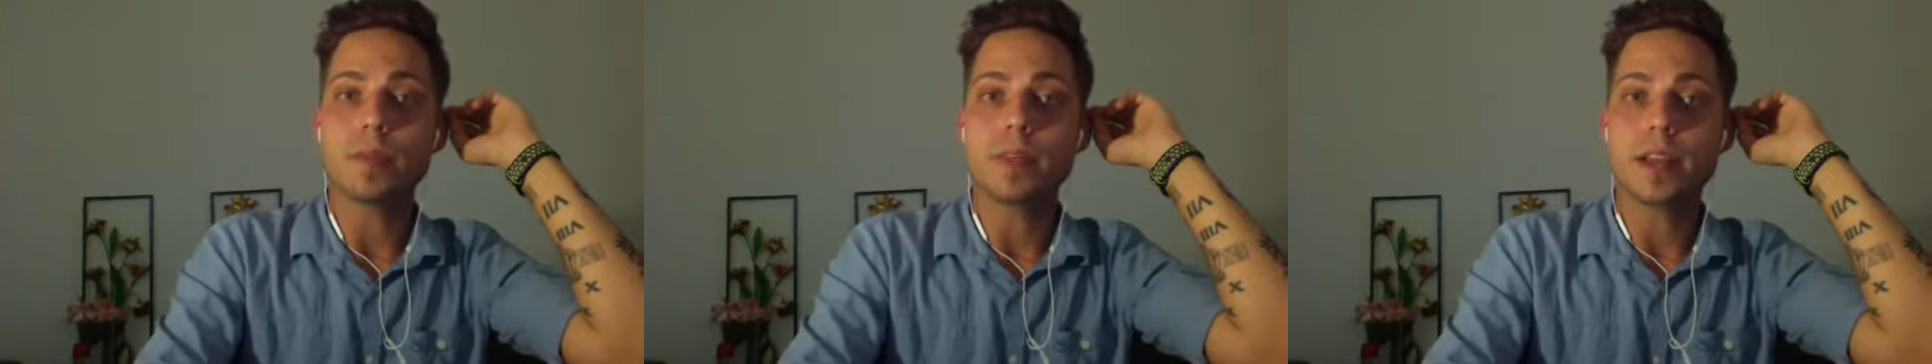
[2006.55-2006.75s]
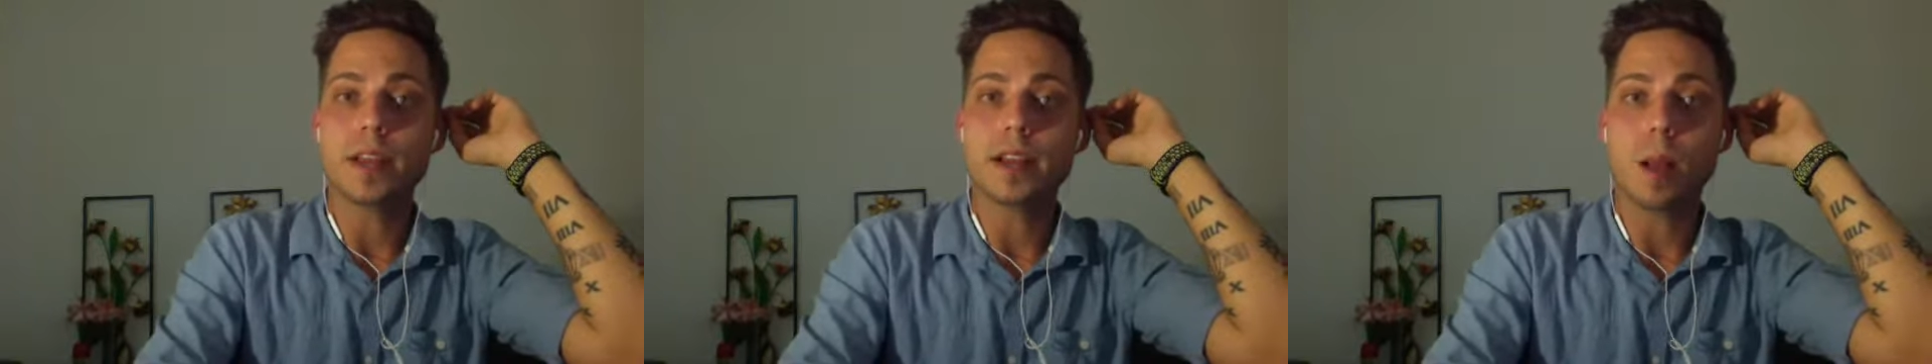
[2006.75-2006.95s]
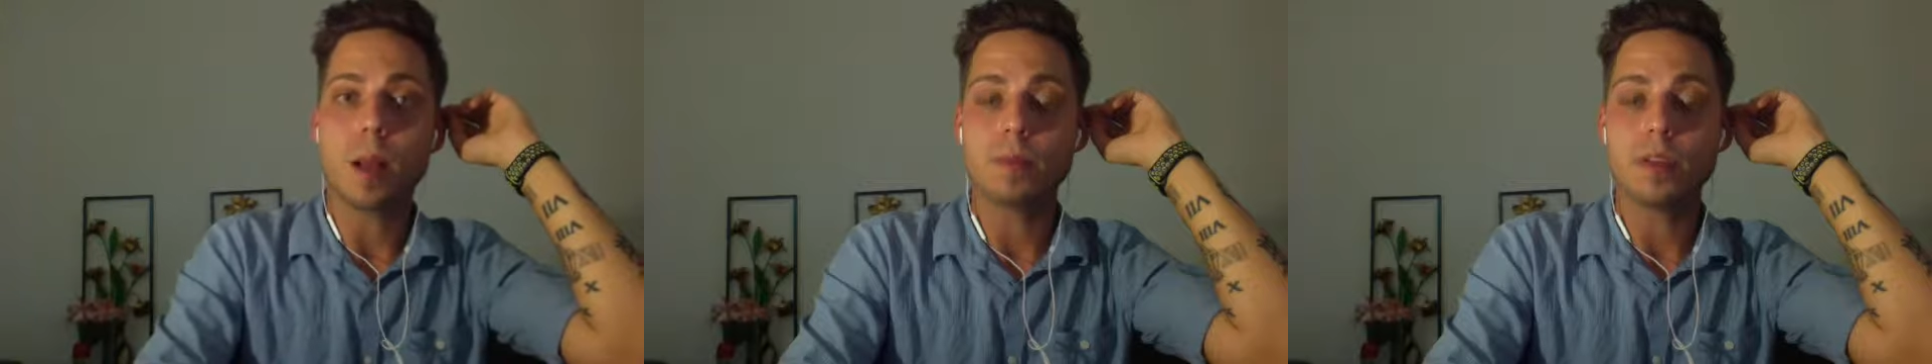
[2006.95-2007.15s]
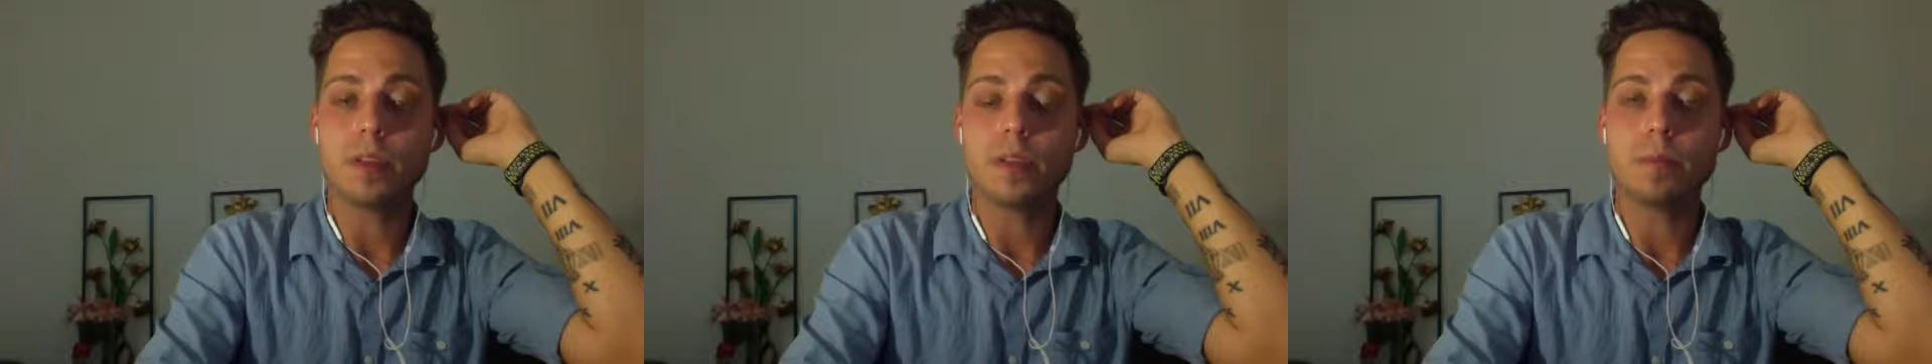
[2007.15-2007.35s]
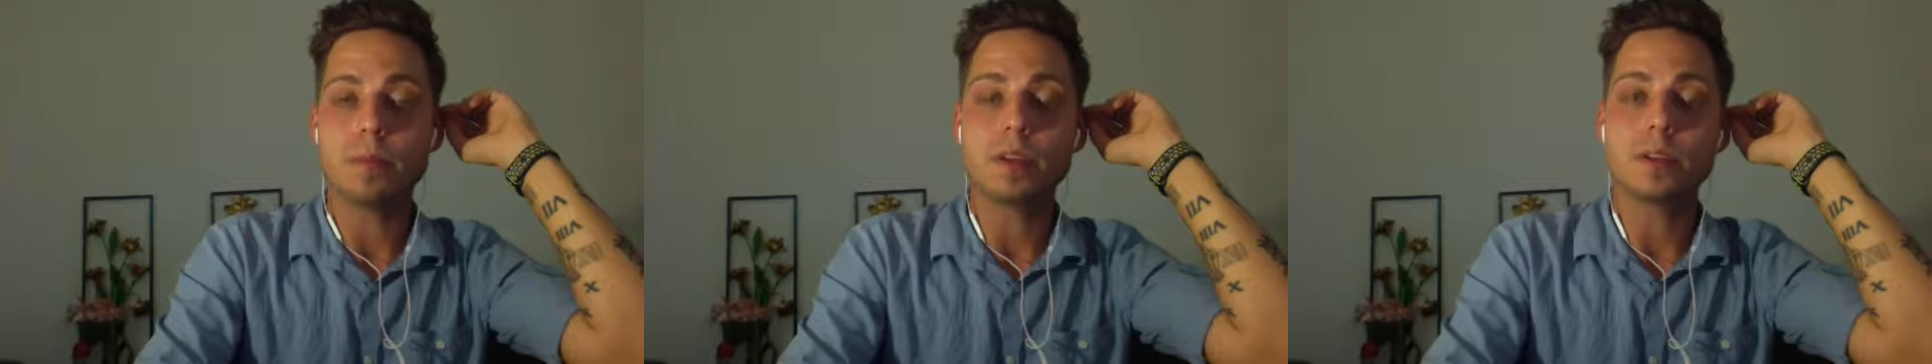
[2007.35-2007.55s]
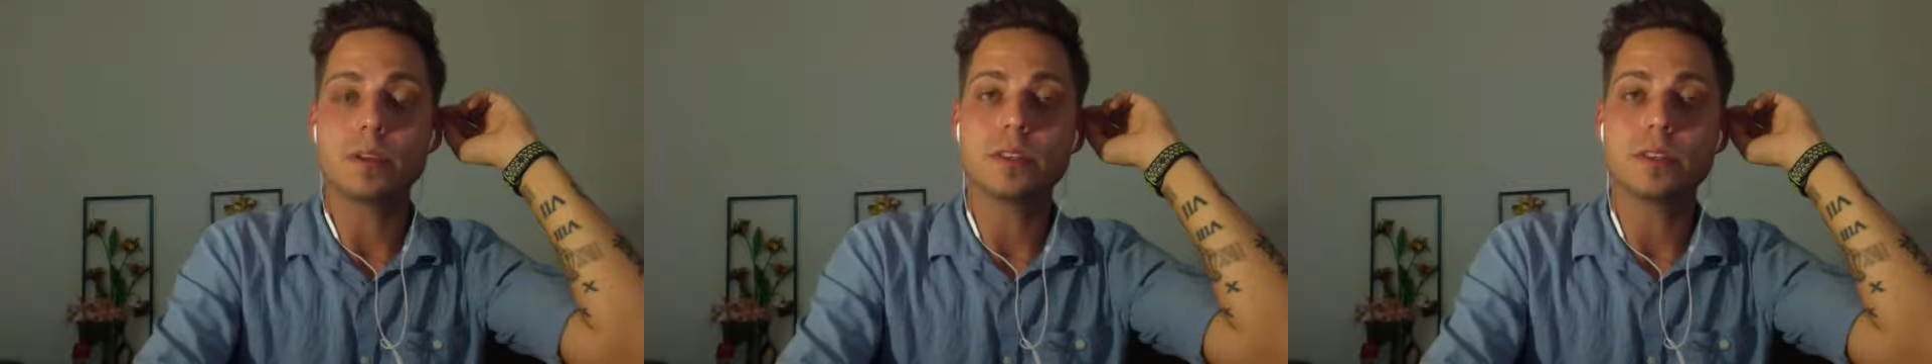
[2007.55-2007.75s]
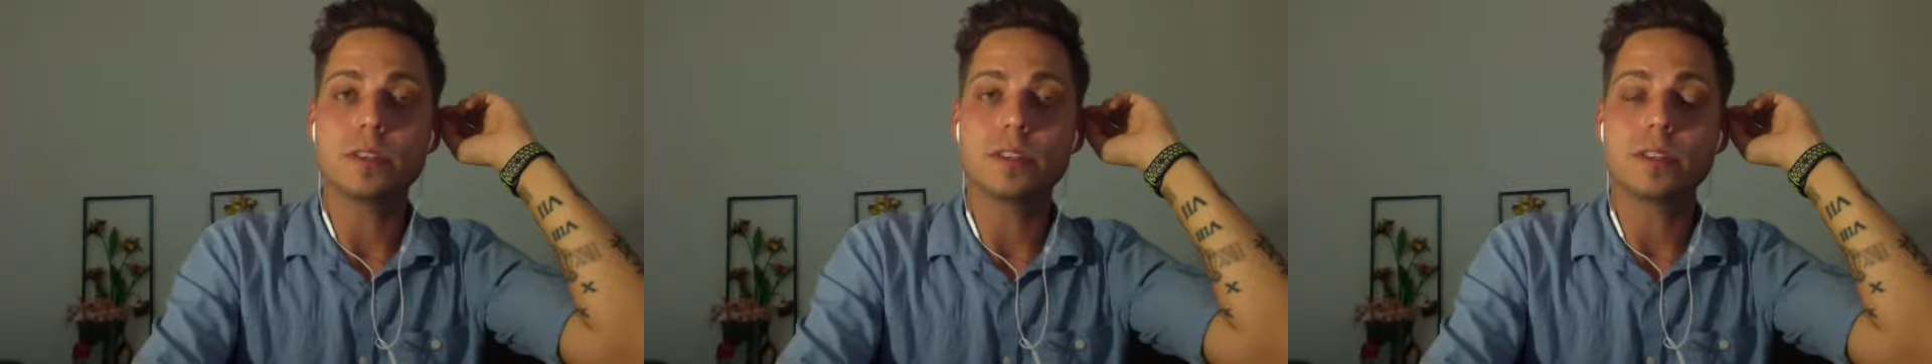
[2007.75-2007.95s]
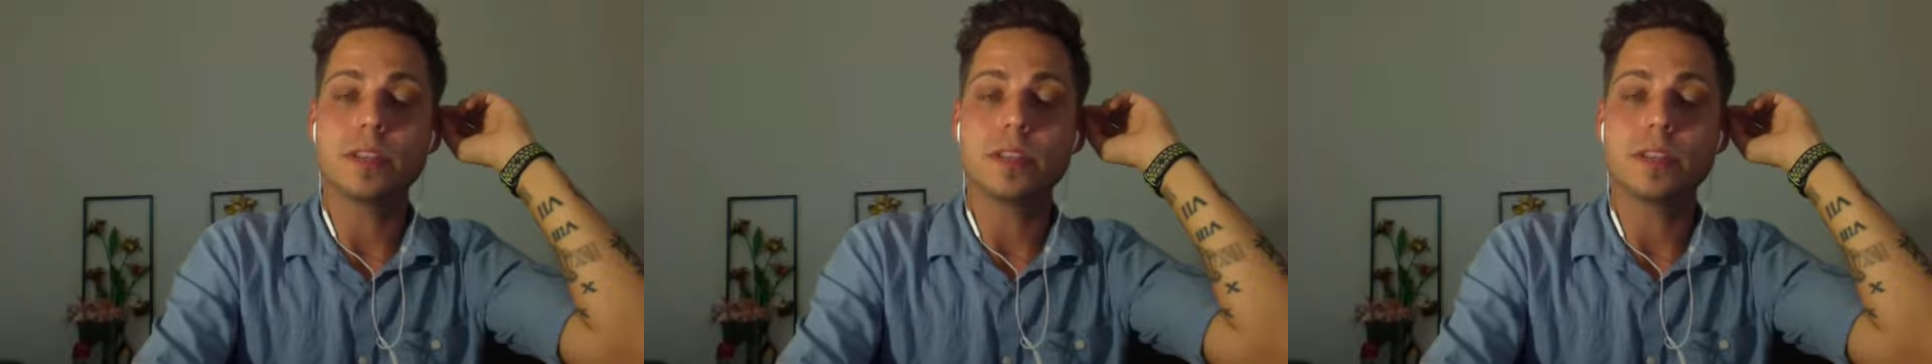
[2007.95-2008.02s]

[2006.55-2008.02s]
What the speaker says: that because